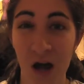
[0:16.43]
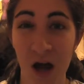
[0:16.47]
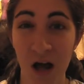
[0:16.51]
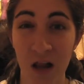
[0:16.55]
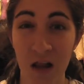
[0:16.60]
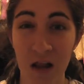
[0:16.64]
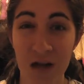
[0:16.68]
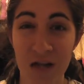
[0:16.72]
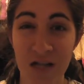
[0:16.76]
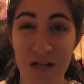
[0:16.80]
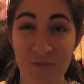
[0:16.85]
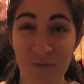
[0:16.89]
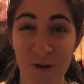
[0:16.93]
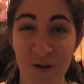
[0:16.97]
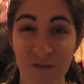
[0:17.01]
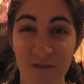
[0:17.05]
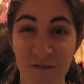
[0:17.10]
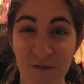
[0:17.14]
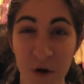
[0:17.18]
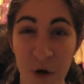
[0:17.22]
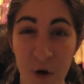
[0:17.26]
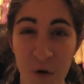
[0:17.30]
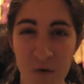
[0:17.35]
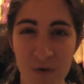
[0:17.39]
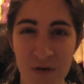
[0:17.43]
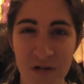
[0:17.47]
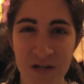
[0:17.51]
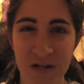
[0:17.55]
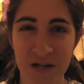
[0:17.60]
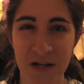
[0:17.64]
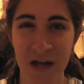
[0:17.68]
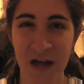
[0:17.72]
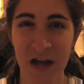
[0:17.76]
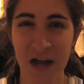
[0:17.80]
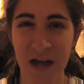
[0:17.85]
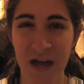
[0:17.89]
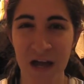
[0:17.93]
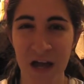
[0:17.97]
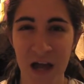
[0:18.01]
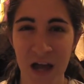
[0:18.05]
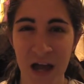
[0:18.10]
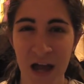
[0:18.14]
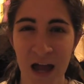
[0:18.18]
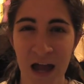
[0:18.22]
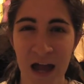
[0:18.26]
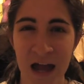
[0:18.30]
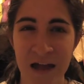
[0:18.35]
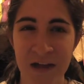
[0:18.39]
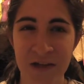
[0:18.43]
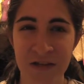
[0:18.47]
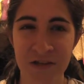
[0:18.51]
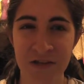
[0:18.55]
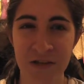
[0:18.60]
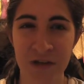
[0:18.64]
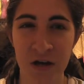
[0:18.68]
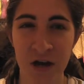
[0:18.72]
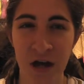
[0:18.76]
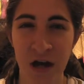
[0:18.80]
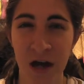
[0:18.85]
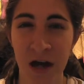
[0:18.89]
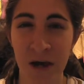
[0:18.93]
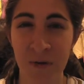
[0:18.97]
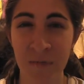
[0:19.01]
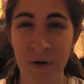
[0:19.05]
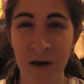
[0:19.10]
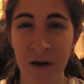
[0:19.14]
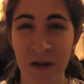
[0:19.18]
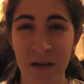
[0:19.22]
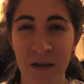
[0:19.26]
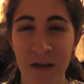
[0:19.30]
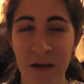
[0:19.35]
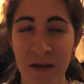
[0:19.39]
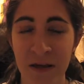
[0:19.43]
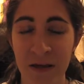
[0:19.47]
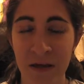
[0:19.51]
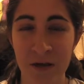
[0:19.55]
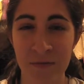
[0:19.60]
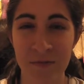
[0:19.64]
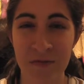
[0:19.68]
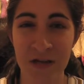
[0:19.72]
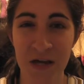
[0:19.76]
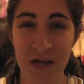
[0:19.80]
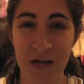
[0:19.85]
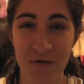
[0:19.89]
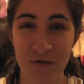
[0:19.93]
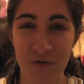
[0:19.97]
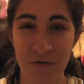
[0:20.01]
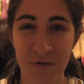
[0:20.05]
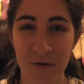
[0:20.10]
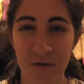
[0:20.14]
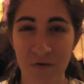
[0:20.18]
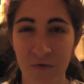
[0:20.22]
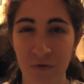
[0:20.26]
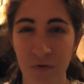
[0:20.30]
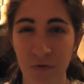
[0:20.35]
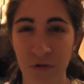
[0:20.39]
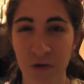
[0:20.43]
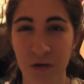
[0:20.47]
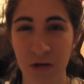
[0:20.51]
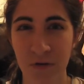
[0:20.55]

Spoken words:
I lost my phone today, and I'm not like obsessed with my phone.